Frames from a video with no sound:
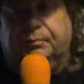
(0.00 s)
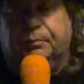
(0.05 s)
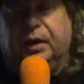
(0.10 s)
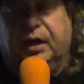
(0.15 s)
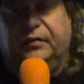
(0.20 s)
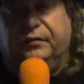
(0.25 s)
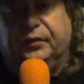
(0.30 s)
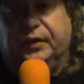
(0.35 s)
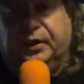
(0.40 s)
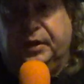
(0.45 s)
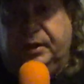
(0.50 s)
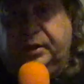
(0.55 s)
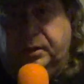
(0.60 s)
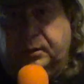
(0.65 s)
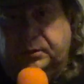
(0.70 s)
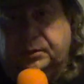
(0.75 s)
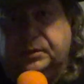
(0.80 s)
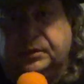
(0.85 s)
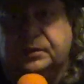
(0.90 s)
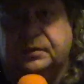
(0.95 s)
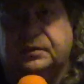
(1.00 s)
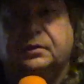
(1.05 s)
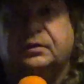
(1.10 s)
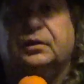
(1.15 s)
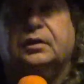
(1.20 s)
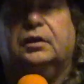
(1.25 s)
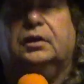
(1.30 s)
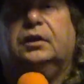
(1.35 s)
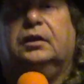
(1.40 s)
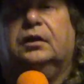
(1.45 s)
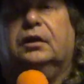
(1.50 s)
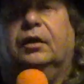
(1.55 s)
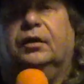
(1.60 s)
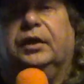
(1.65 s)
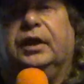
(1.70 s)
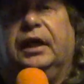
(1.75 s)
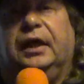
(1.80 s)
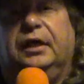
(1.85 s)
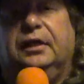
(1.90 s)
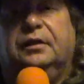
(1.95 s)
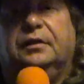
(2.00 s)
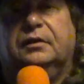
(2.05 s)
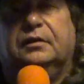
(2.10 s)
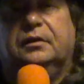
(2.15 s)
in my videos. Okay?